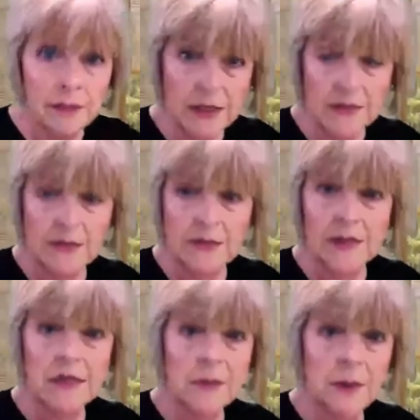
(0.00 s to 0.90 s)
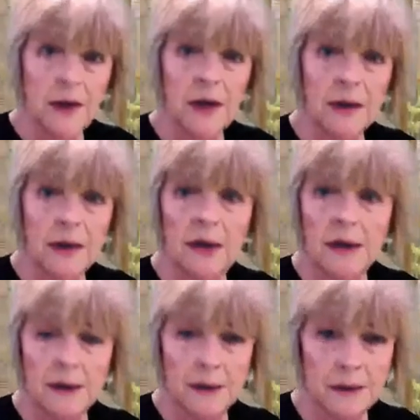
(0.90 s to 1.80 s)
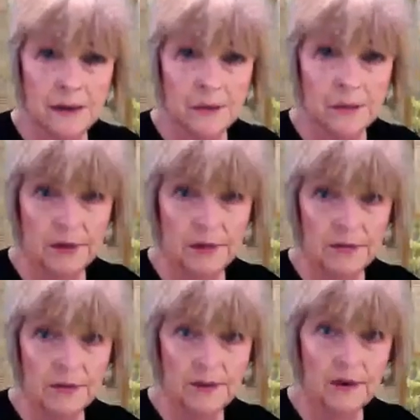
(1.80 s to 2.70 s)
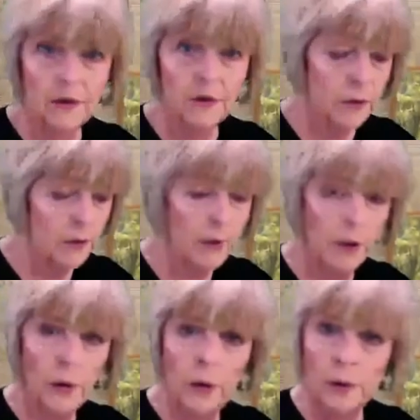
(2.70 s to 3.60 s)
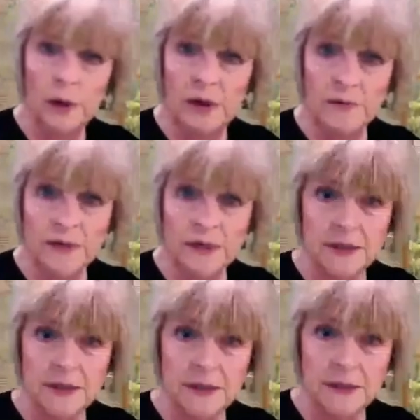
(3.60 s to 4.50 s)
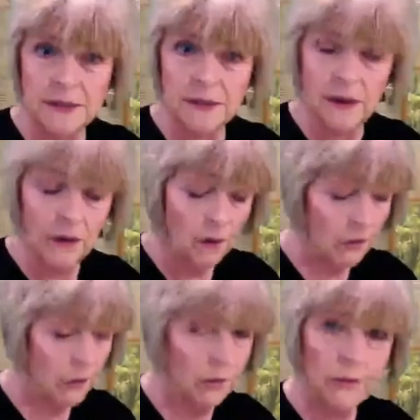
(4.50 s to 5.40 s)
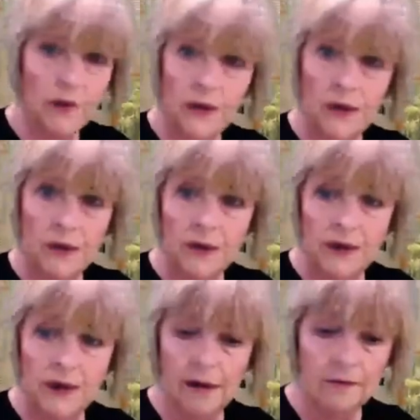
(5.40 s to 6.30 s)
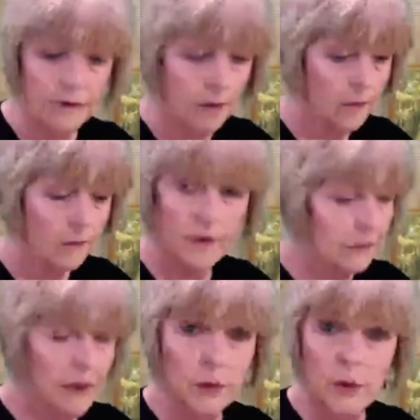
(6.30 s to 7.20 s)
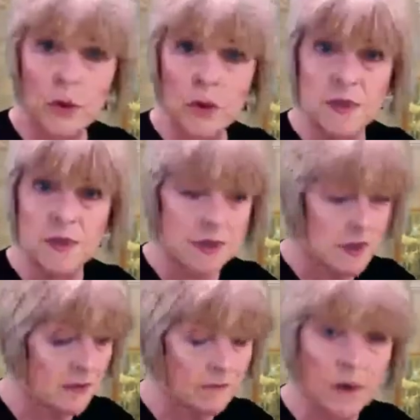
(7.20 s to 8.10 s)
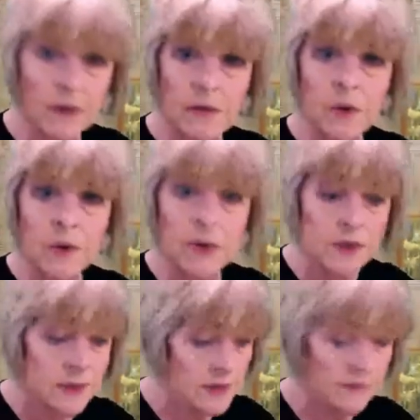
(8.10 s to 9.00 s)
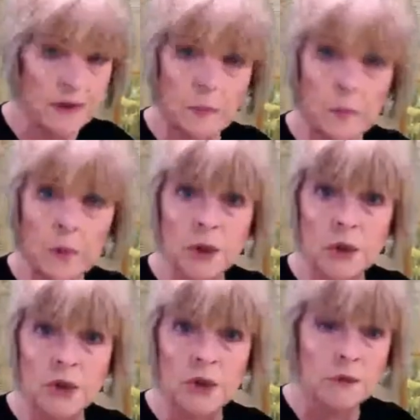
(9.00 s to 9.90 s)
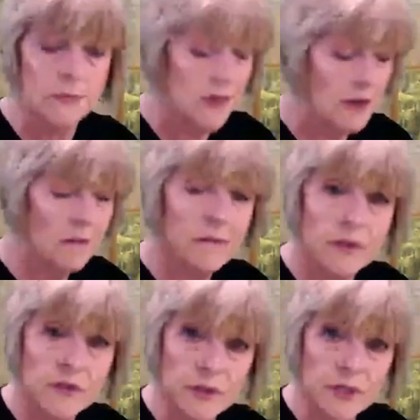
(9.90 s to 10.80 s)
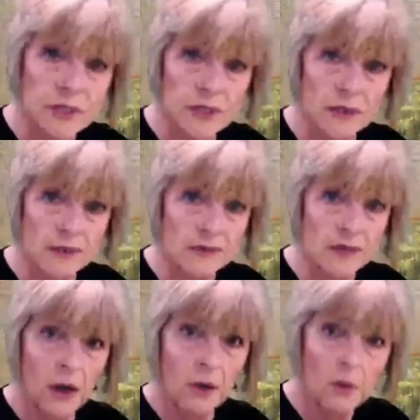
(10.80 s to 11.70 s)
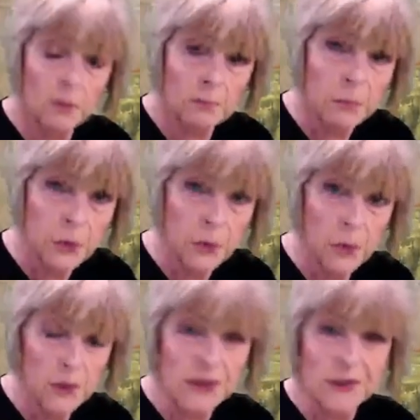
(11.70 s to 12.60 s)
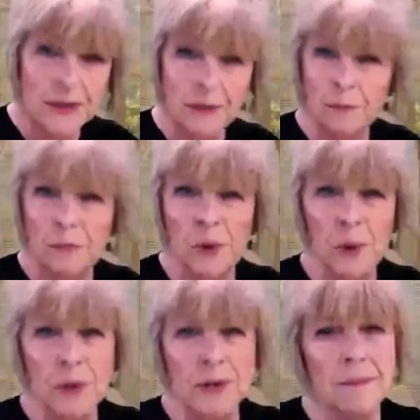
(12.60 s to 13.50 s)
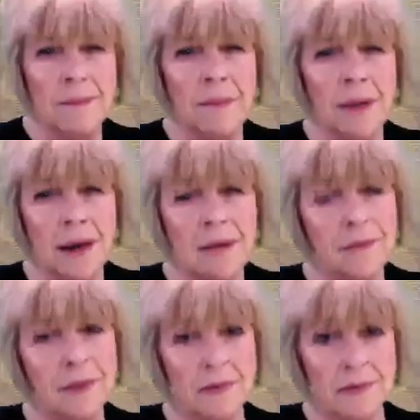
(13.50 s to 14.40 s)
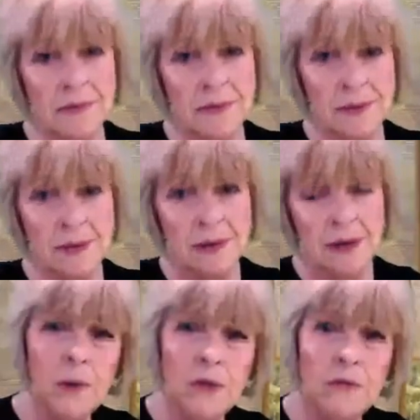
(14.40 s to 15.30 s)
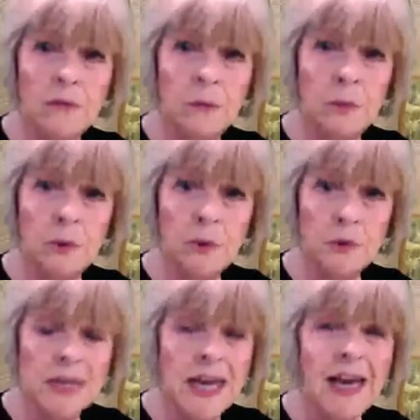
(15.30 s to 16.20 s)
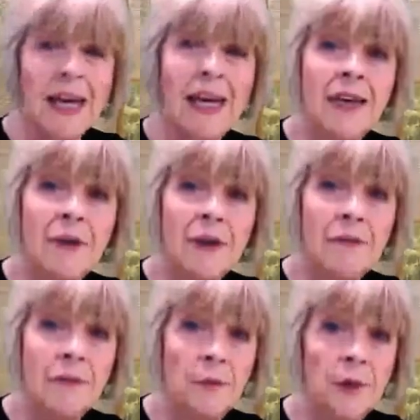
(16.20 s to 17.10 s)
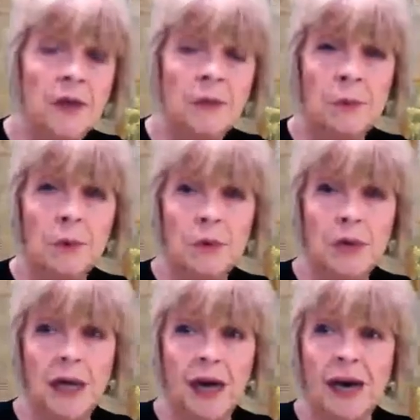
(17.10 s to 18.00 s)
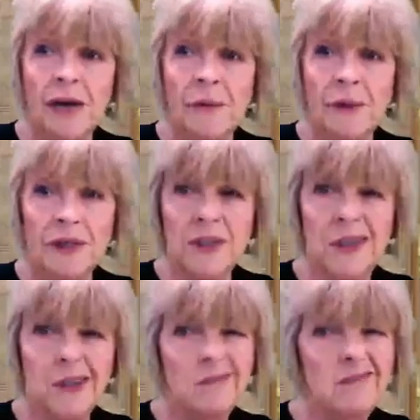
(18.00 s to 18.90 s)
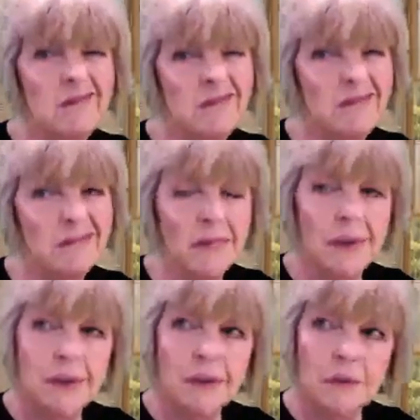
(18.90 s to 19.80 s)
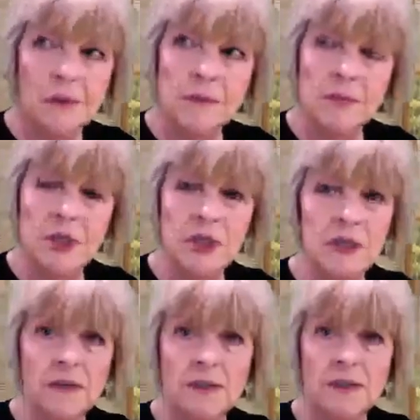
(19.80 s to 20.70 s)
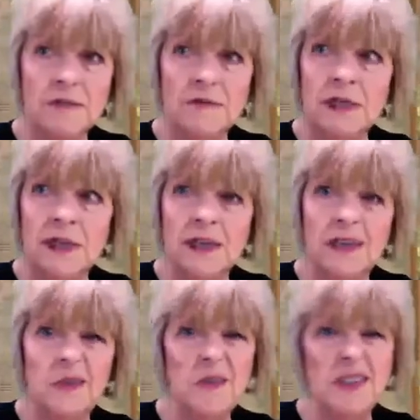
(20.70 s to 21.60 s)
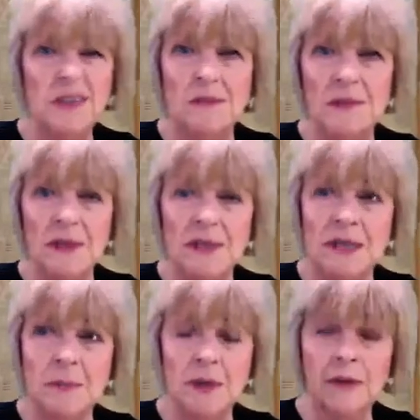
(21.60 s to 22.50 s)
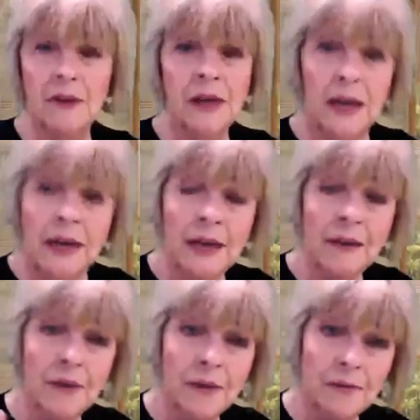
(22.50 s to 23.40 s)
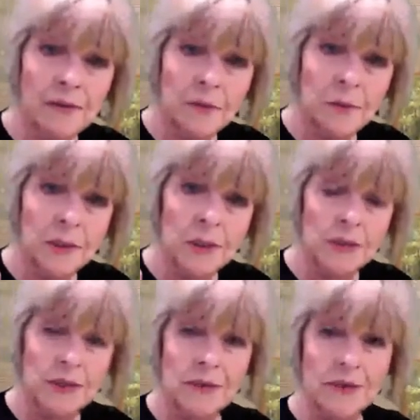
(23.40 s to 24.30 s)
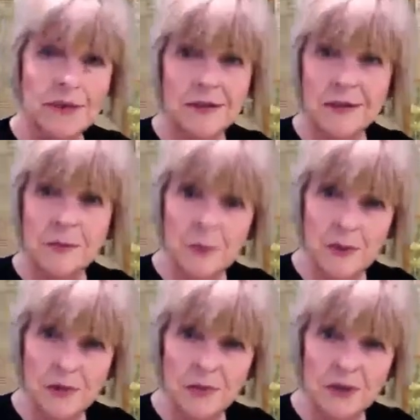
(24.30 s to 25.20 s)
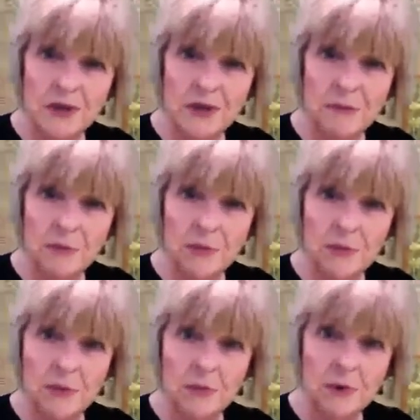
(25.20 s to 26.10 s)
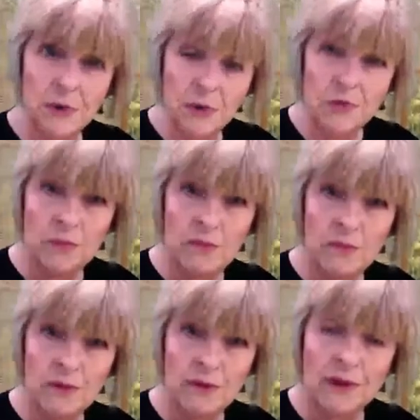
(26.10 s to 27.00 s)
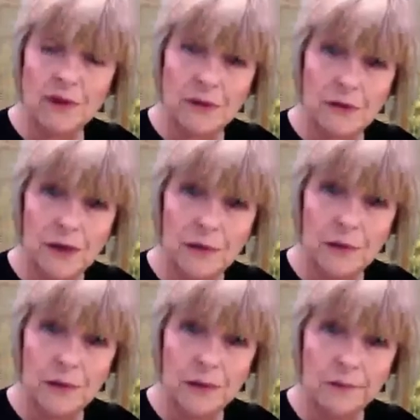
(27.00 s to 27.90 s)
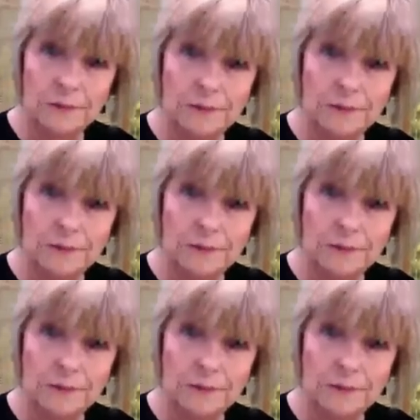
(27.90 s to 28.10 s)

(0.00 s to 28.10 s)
this is what I can help you through all that I've studied, all that I've been on courses, I've run courses, I've done workshops for 30 years. The books are marvelous, wonderful books. Even if you read a book and you actually go, wasn't much in there I didn't really know, or it didn't really tell me anything. Even if there's one sentence, it was worth reading that book because you'll remember that and it'll help you.